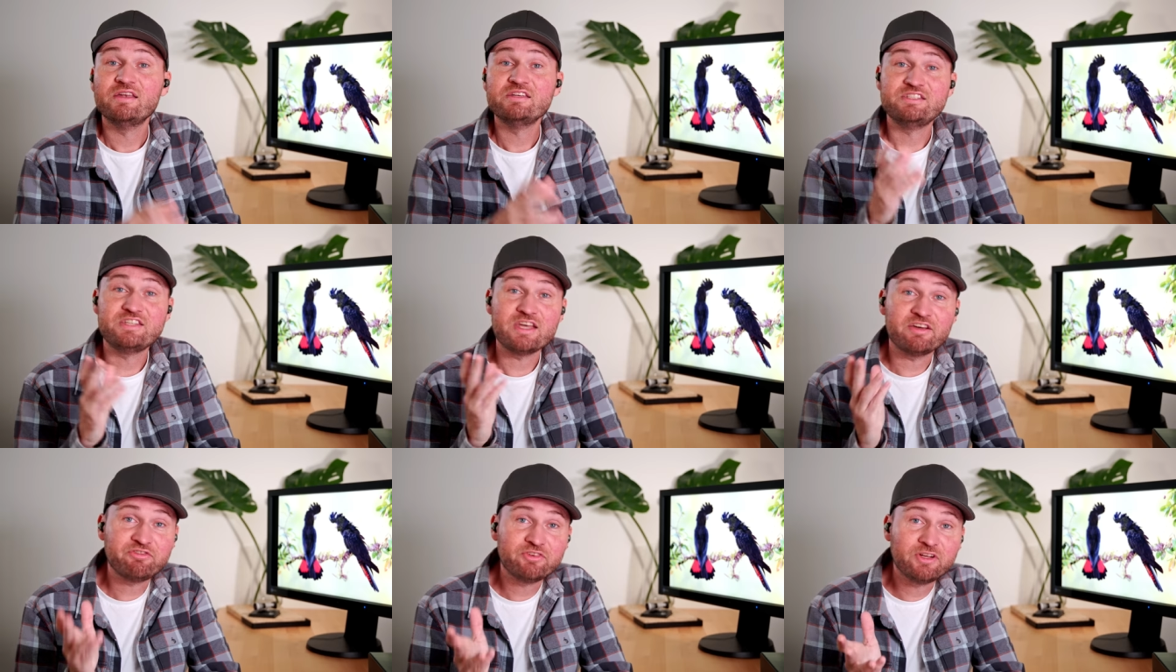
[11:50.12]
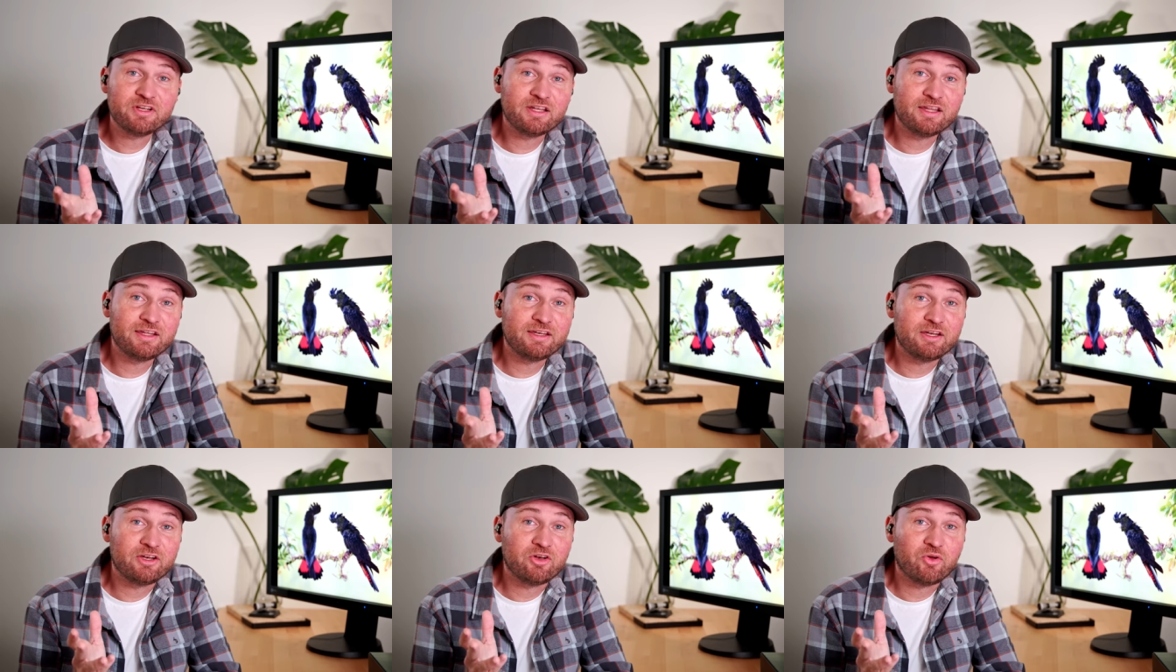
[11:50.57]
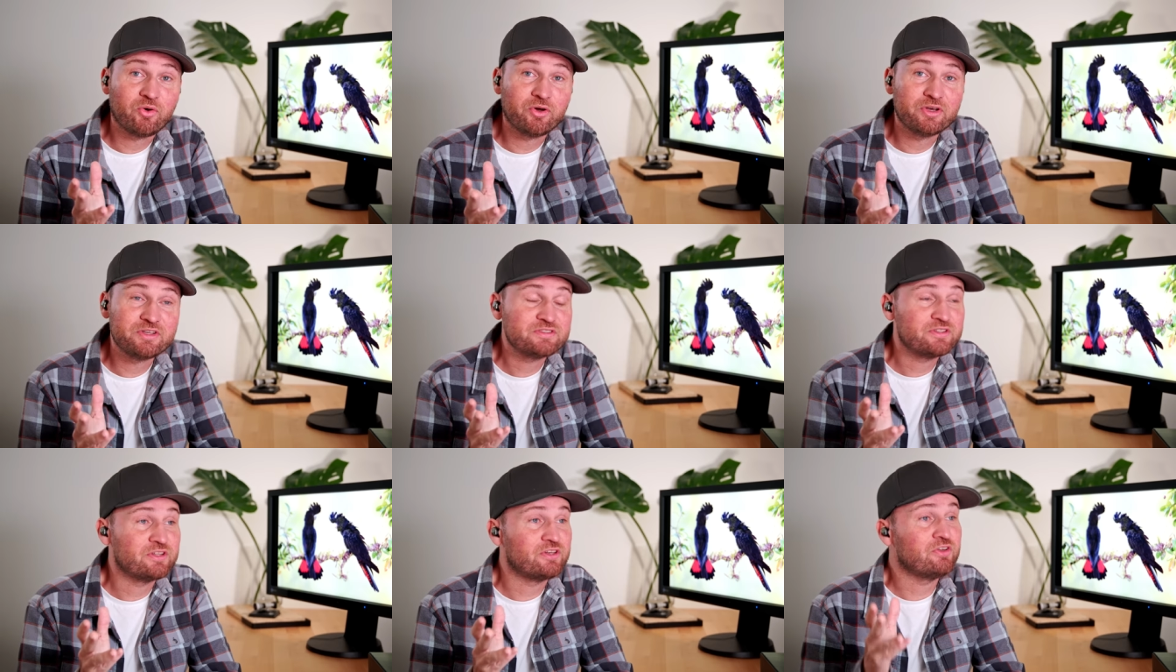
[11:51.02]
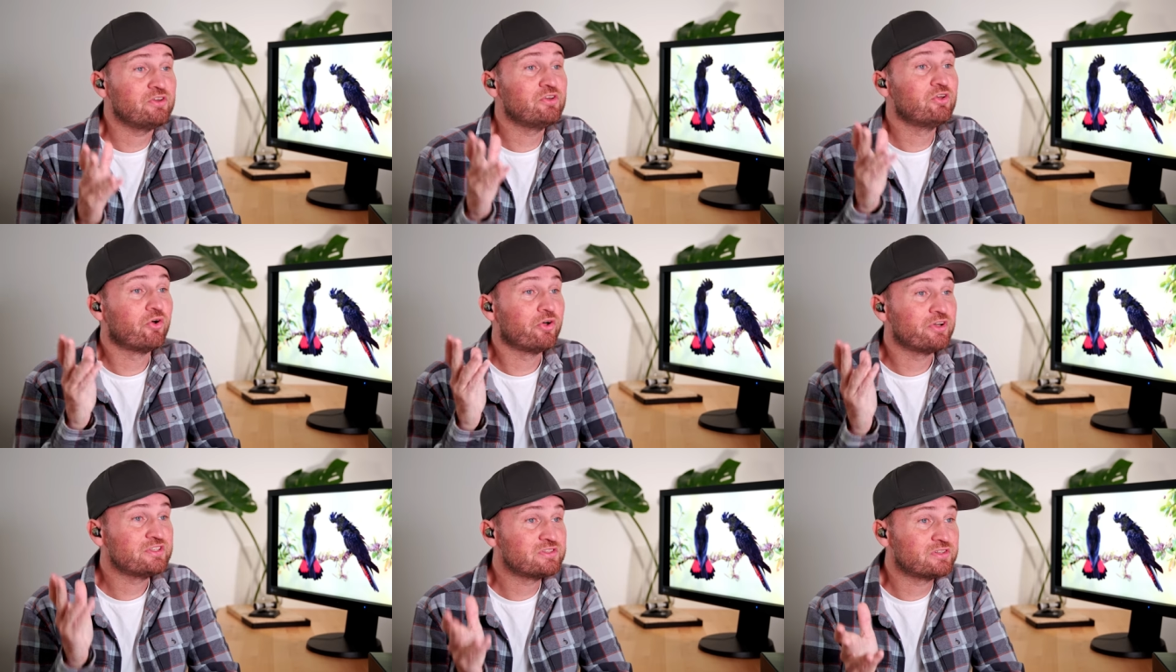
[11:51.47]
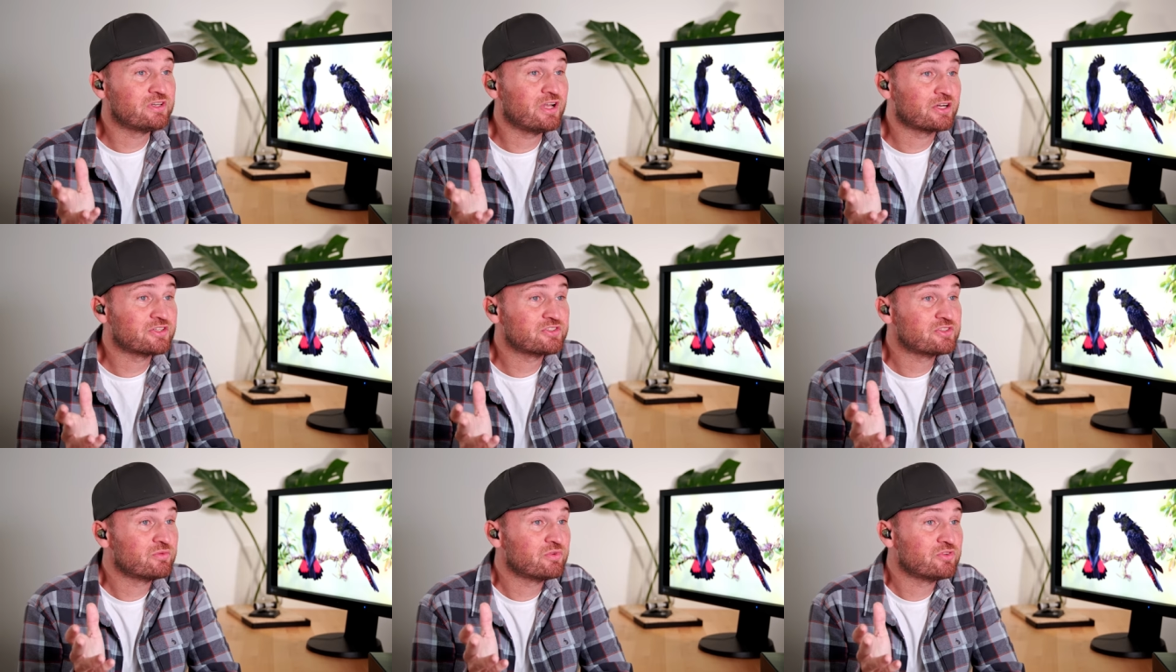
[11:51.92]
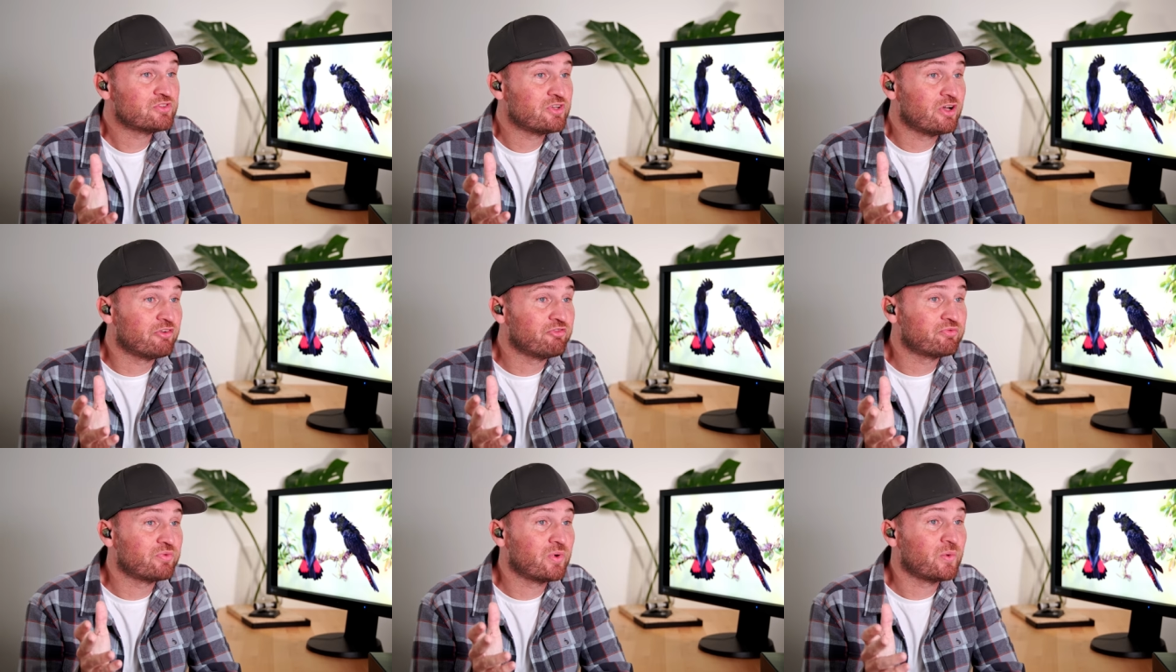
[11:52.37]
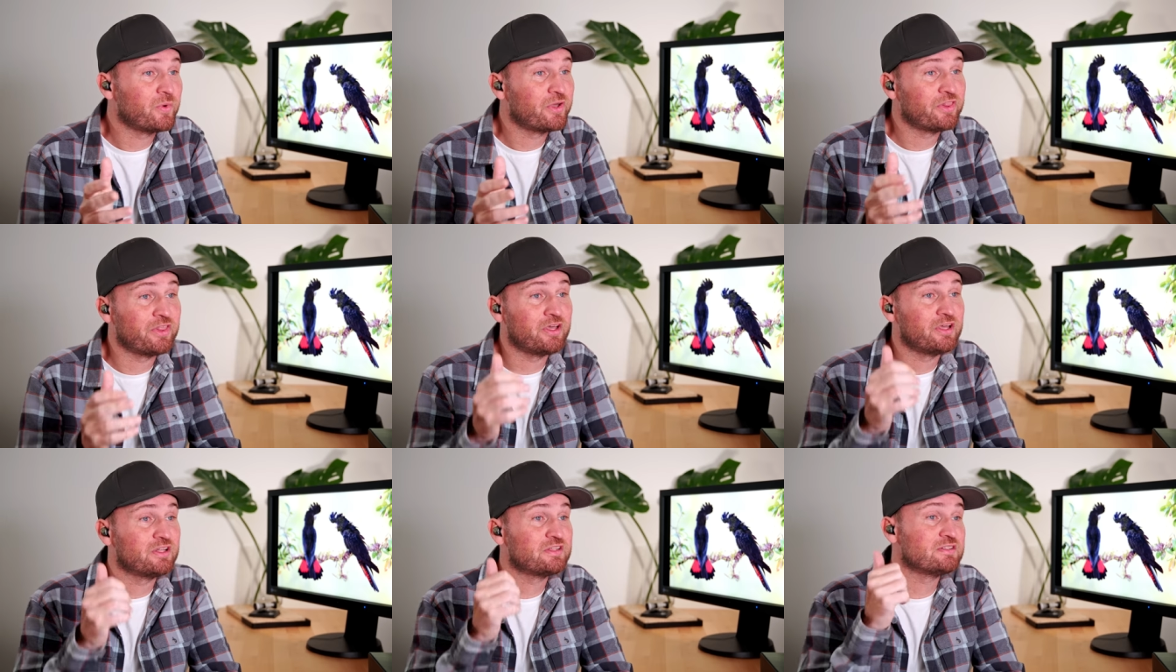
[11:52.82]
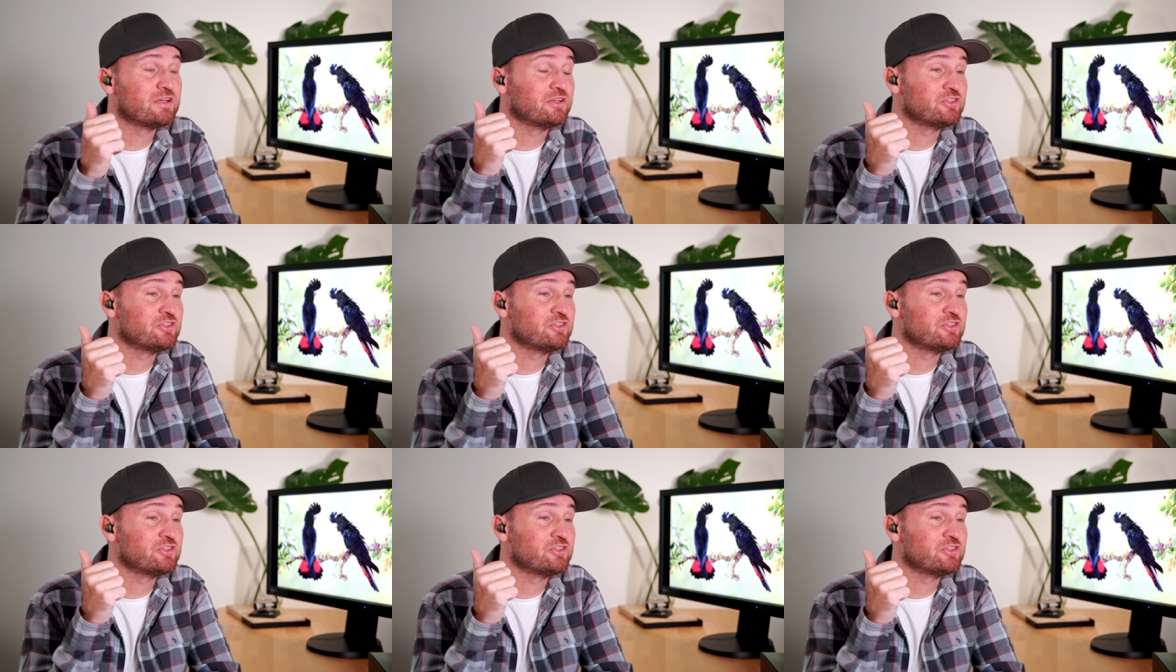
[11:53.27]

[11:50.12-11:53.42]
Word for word: Definitely the noise. The new noise reduction software, whether it's